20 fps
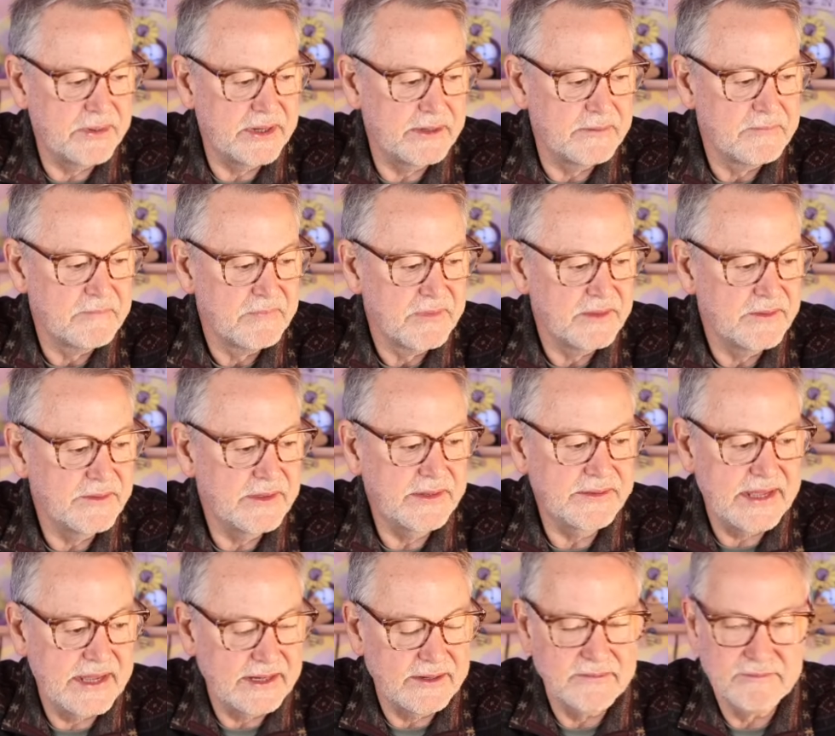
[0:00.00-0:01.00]
But they
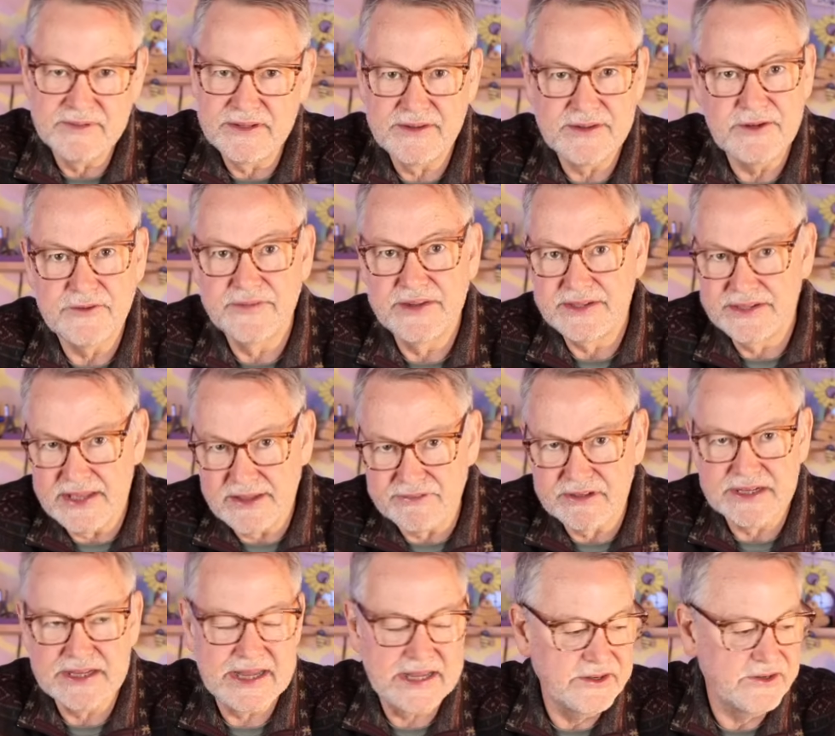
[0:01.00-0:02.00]
take, you know, they
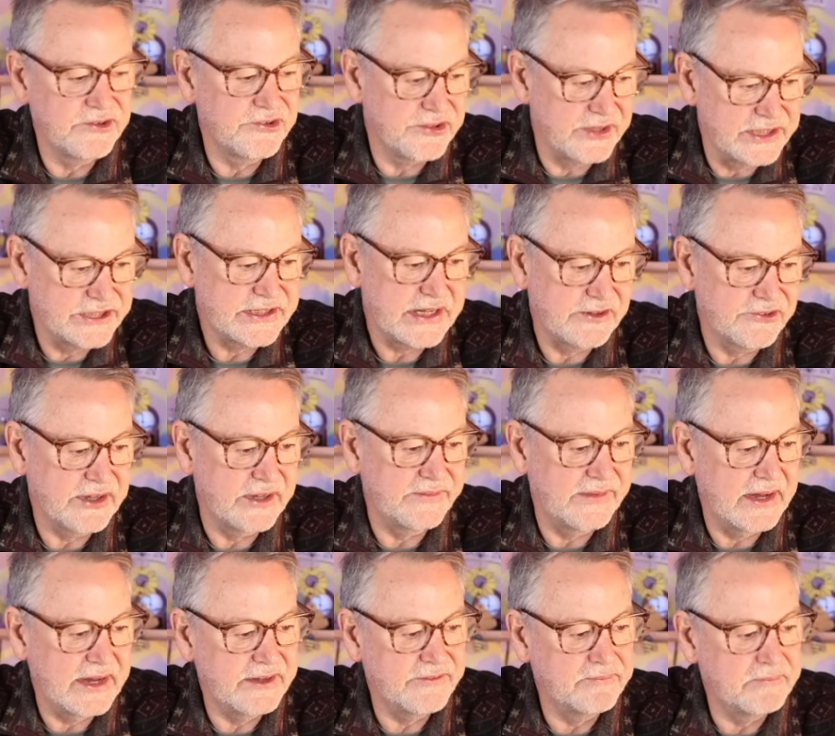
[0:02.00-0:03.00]
defecate and such outside
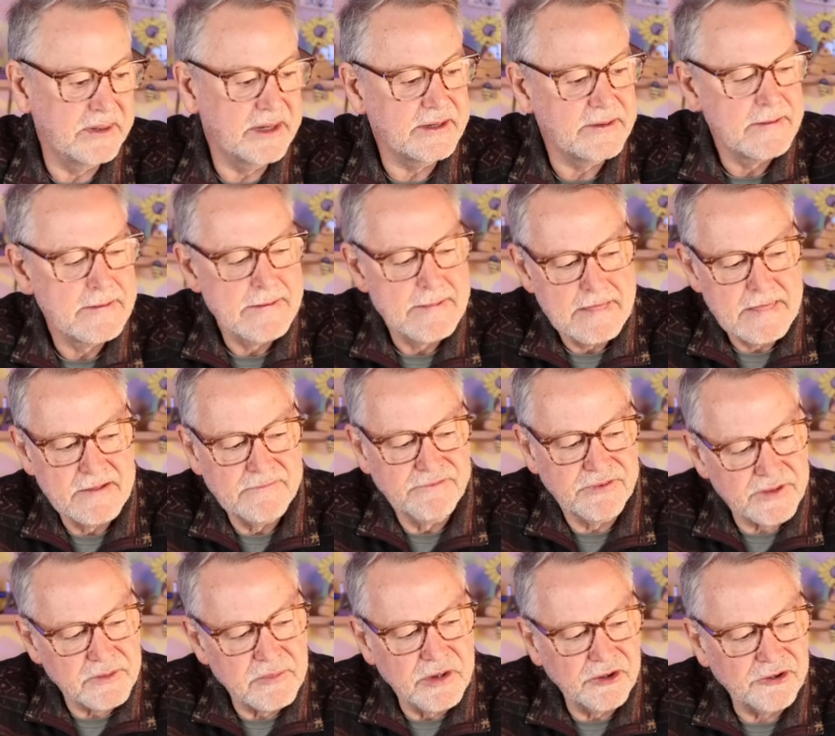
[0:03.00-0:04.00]
the hive. But
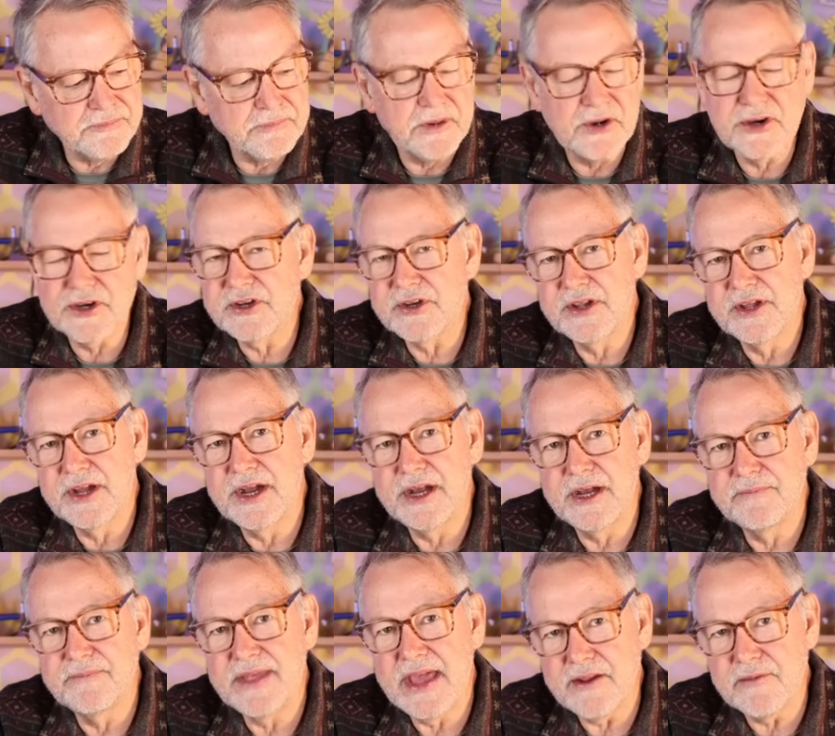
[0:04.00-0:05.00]
for the most part,
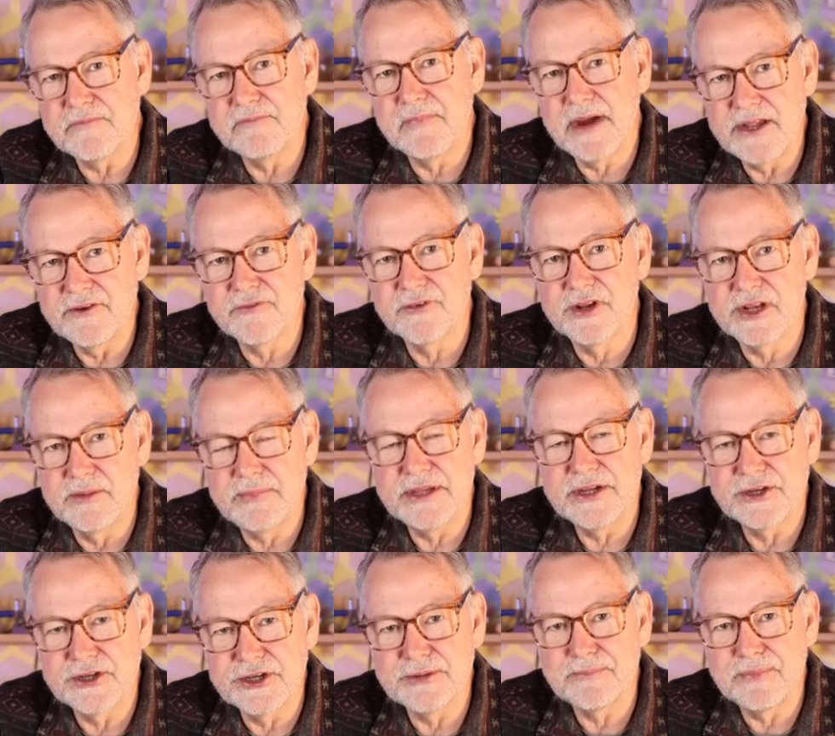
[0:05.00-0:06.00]
that might really be
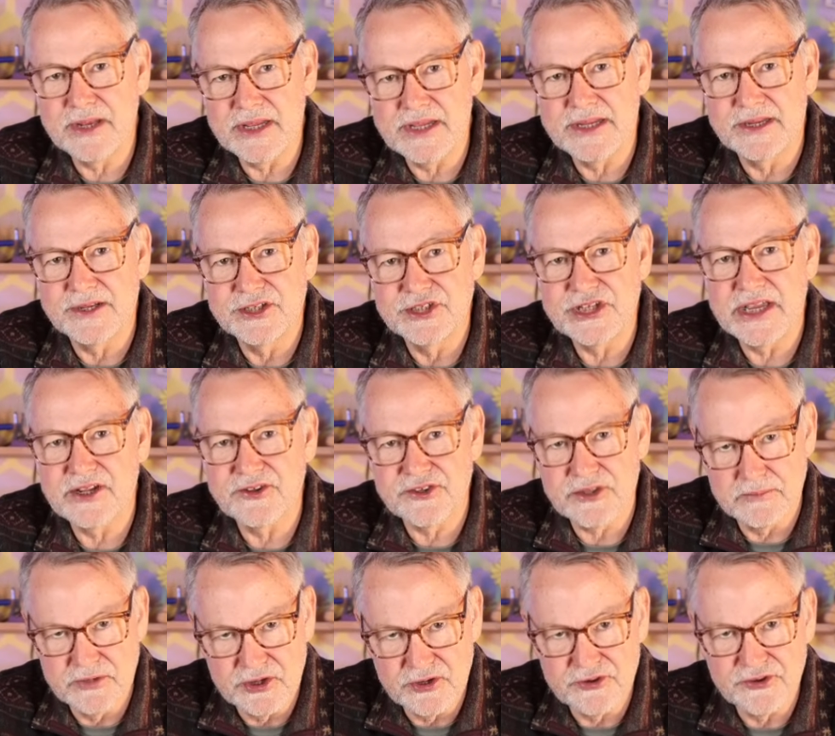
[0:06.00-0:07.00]
a good plan. Shake
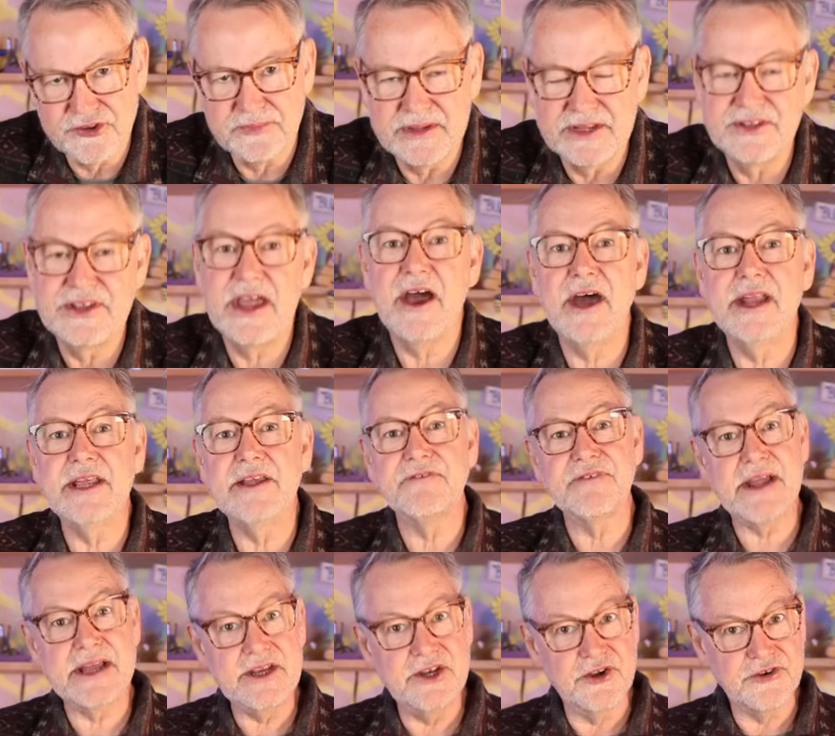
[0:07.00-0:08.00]
some nurse bees. Now, how do you
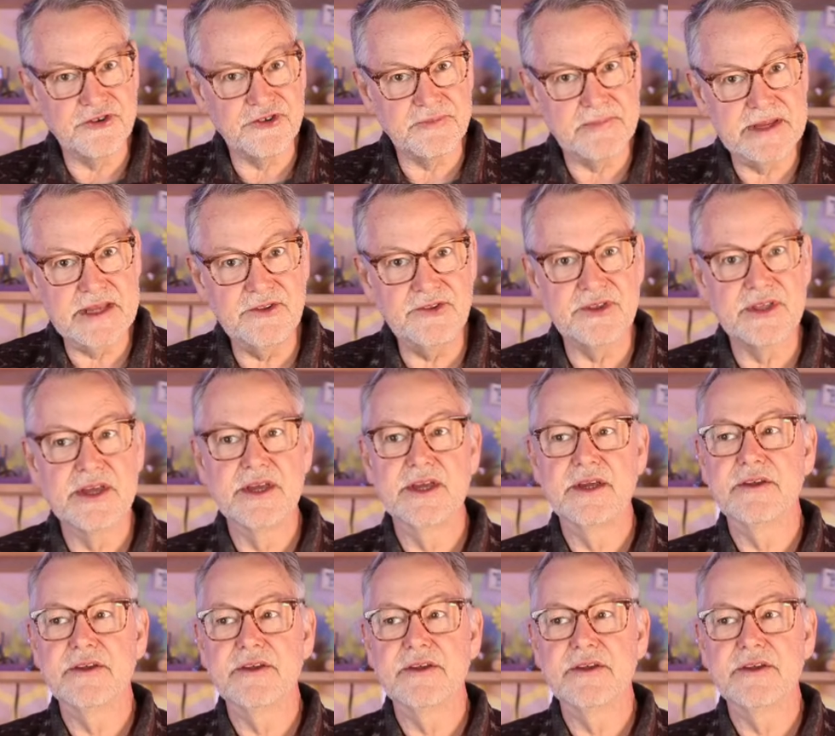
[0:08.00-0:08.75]
find nurse bees?